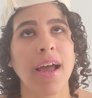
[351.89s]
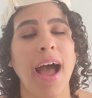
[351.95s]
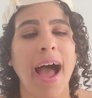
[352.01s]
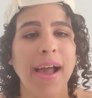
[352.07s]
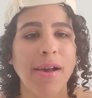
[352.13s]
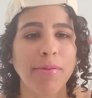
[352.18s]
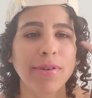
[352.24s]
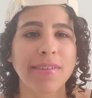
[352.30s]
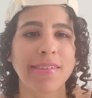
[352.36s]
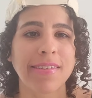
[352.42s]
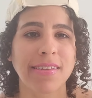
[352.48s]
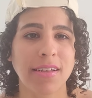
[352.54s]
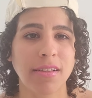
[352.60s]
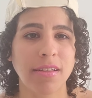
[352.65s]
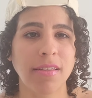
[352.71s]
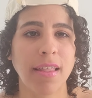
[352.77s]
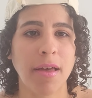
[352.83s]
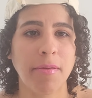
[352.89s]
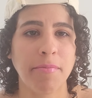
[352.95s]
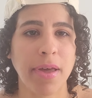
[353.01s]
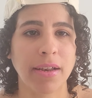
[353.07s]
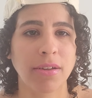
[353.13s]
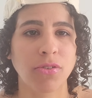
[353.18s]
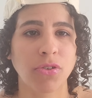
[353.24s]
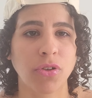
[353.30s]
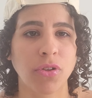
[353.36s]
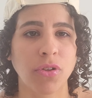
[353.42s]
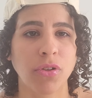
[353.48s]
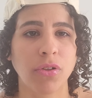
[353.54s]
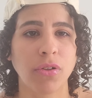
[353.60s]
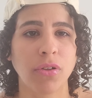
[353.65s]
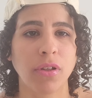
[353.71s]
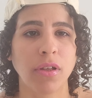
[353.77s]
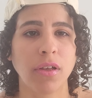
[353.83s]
I was still in that mental